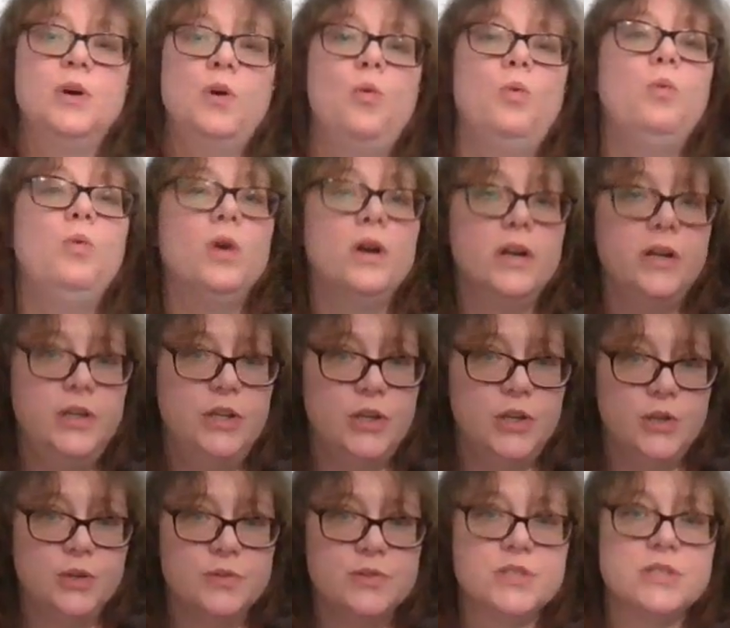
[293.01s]
were
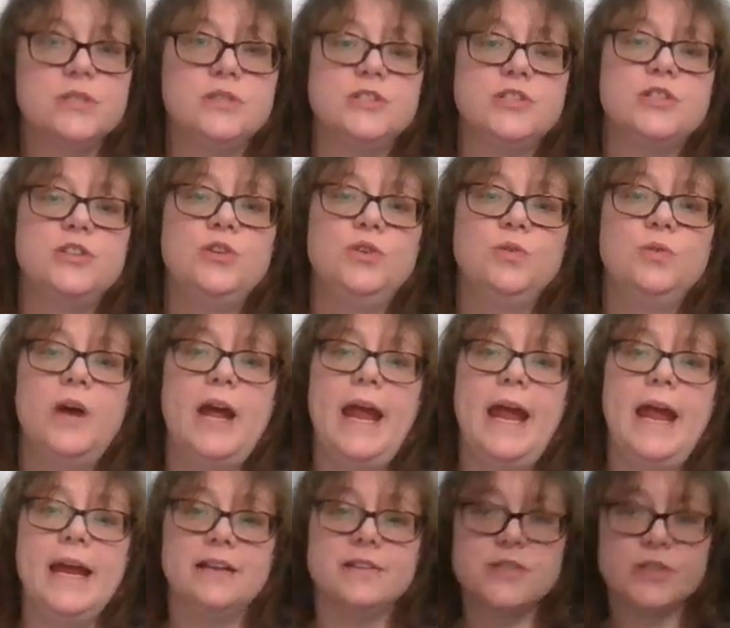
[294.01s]
used to
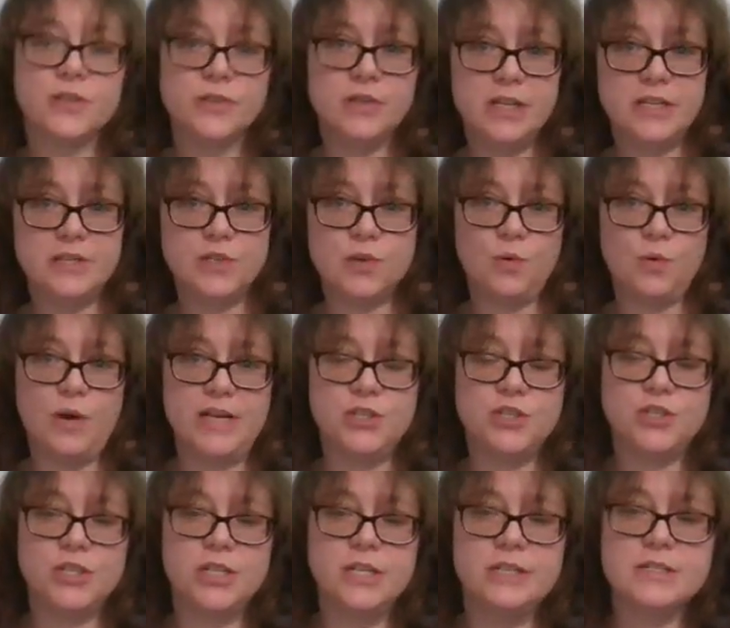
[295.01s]
answer these
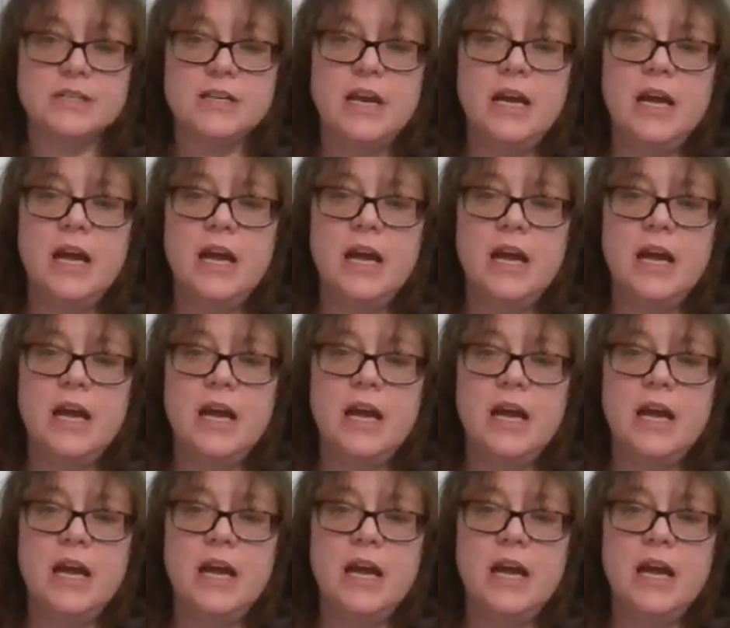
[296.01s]
questions.